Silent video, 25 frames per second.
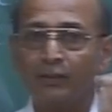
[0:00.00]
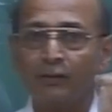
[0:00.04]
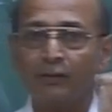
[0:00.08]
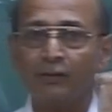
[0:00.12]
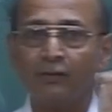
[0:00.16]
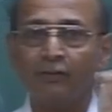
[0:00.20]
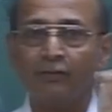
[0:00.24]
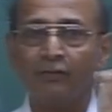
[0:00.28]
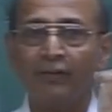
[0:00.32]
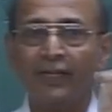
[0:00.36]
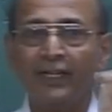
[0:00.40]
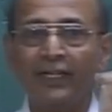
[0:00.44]

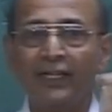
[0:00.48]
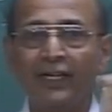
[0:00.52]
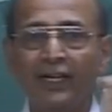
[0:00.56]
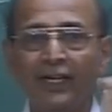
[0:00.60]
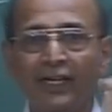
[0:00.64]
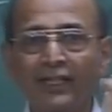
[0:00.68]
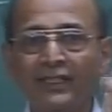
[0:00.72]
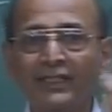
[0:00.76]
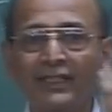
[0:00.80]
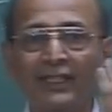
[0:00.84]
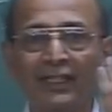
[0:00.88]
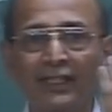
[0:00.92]
When can I
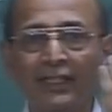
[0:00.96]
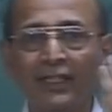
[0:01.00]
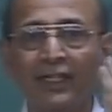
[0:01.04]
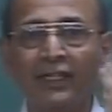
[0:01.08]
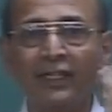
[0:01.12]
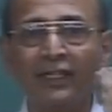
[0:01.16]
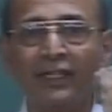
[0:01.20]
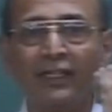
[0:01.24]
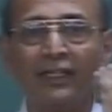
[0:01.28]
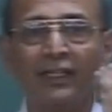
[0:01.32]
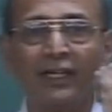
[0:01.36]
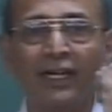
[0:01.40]
say that
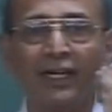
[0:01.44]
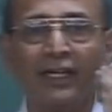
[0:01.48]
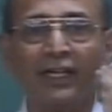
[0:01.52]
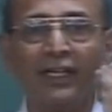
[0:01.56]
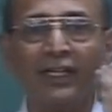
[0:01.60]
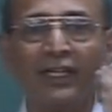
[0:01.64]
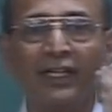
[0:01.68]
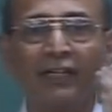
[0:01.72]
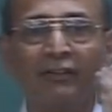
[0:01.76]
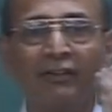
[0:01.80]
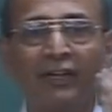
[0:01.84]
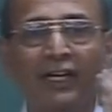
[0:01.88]
I can
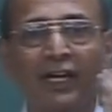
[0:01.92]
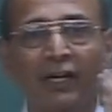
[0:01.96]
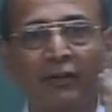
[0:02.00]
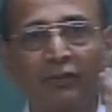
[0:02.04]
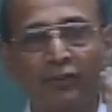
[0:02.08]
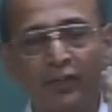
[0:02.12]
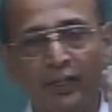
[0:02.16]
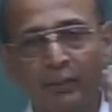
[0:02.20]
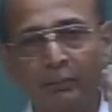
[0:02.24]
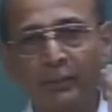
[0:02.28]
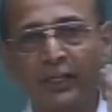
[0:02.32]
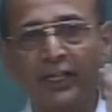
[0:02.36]
give an
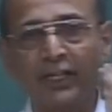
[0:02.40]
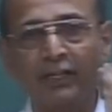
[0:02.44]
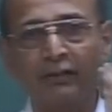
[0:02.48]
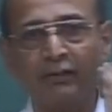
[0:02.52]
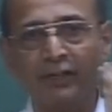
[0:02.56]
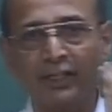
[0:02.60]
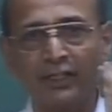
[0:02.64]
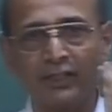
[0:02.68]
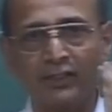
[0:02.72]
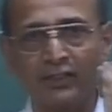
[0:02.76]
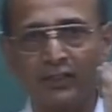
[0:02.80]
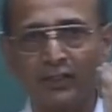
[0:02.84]
affirmative
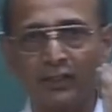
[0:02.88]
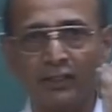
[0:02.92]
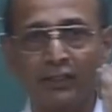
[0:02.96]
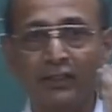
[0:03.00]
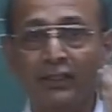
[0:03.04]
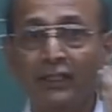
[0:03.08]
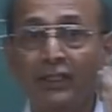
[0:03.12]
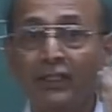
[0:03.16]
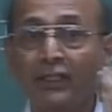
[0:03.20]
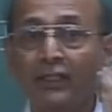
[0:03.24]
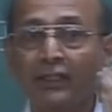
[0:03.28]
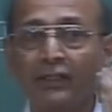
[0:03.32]
answer?
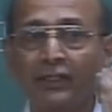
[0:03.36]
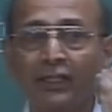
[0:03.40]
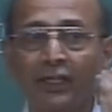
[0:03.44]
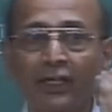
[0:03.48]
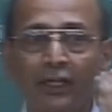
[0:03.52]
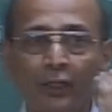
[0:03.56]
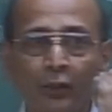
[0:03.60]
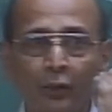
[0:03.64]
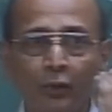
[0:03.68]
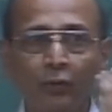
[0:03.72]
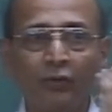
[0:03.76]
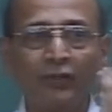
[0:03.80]
There are
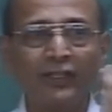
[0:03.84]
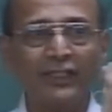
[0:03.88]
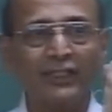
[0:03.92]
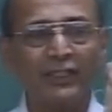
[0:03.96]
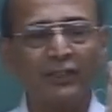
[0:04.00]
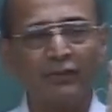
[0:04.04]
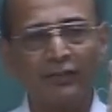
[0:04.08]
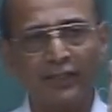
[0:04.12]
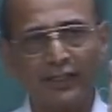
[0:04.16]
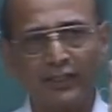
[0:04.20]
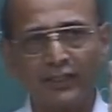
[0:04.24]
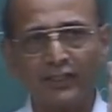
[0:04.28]
two ways of
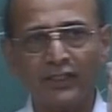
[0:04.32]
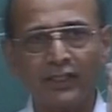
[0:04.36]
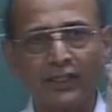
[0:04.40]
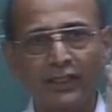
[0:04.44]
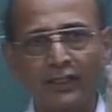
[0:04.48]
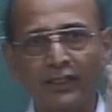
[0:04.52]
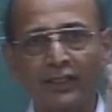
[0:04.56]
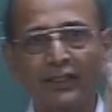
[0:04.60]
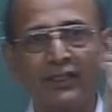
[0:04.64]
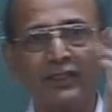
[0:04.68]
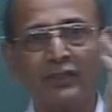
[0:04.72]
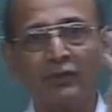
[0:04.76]
answering
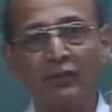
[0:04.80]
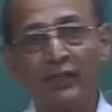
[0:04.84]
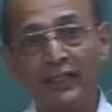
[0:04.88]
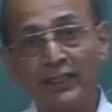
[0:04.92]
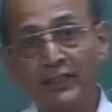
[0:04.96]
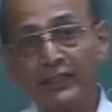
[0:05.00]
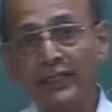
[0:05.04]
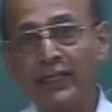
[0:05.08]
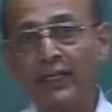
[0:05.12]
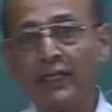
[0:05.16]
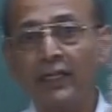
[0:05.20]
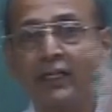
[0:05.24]
this. One is
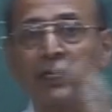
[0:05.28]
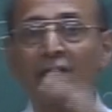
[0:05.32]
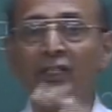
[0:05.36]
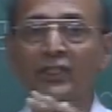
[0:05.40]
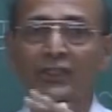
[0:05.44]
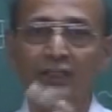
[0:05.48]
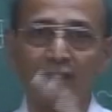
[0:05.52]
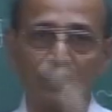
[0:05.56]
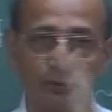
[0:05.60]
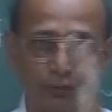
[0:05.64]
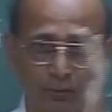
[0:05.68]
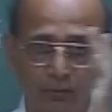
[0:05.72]
a
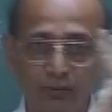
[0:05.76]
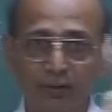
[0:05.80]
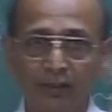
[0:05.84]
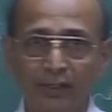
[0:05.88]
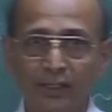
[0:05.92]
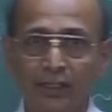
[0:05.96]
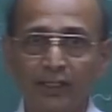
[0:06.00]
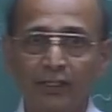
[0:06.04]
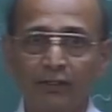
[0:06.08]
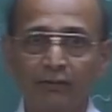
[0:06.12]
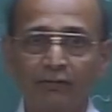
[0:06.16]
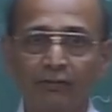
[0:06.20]
recursive
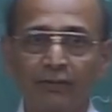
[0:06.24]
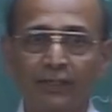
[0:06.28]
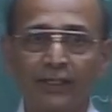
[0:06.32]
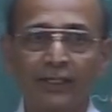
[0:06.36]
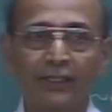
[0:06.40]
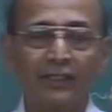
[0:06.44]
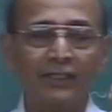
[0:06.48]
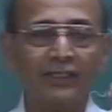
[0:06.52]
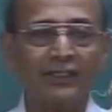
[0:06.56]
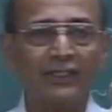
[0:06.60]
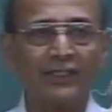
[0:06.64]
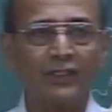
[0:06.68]
way.
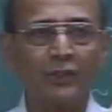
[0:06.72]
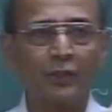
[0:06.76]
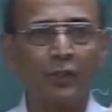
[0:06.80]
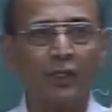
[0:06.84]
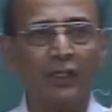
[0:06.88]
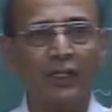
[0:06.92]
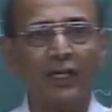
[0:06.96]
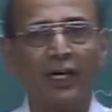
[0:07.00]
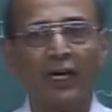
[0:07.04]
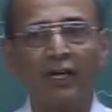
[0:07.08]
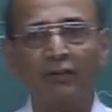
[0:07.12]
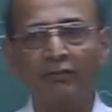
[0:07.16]
This is called the
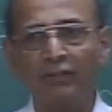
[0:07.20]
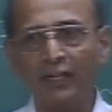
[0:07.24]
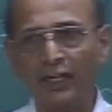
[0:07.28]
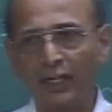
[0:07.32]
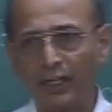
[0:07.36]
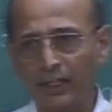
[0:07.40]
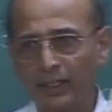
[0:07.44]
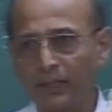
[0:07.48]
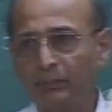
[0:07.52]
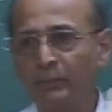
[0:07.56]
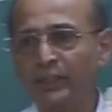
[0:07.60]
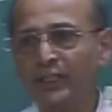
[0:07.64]

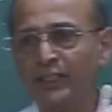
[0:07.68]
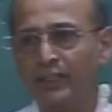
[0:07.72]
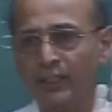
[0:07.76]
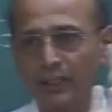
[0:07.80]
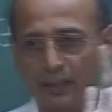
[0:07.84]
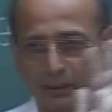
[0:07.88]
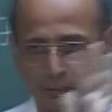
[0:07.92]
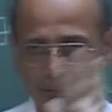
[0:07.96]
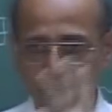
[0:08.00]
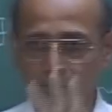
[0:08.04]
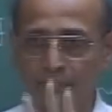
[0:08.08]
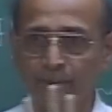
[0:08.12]
Havel-Hakimi
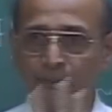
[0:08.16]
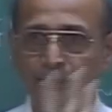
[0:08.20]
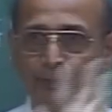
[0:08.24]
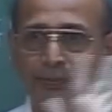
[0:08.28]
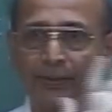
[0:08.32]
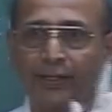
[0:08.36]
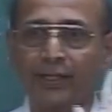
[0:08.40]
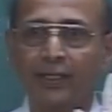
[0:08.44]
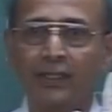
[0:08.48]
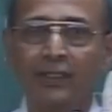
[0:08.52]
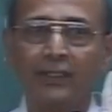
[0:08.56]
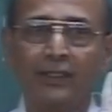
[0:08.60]
theorem,
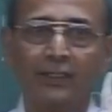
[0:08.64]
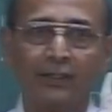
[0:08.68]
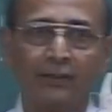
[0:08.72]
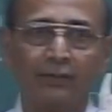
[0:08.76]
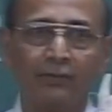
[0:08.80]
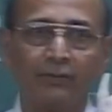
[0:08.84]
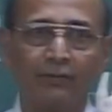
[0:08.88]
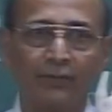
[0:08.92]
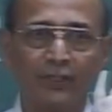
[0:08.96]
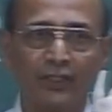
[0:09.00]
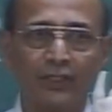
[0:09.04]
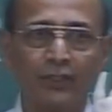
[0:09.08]

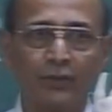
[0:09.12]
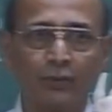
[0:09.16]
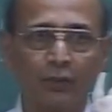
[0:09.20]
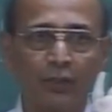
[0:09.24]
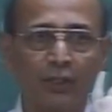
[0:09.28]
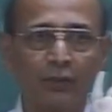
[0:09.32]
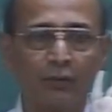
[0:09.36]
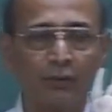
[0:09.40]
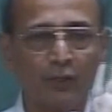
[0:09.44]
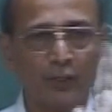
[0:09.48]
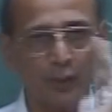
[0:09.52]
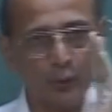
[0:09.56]
which is what
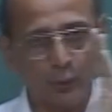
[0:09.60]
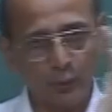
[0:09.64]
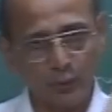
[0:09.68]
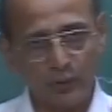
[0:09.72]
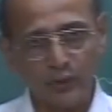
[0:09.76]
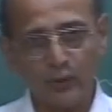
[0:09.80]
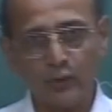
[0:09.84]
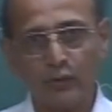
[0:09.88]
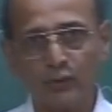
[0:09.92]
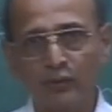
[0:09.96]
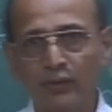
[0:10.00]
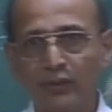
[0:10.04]
we'll do.
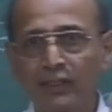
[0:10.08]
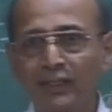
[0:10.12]
So